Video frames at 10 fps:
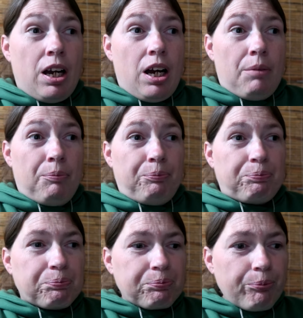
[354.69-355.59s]
Um,
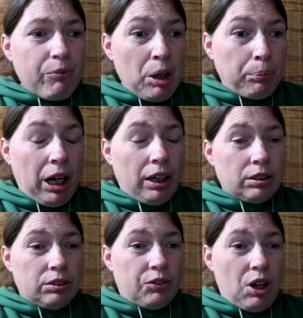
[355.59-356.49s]
part
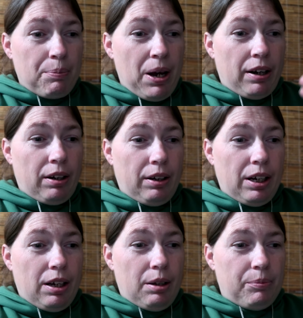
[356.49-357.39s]
of
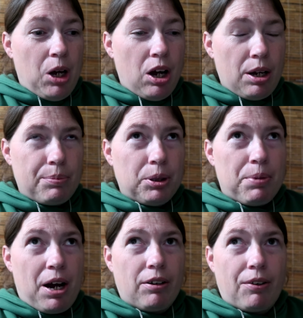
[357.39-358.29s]
para, um,
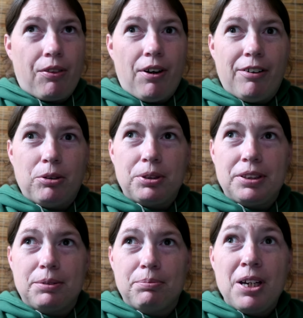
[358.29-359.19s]

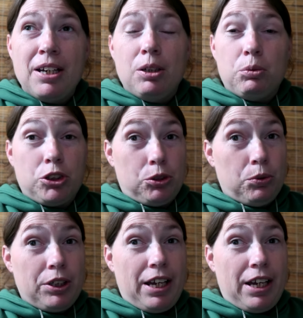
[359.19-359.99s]
hyperparathyroidism, which is what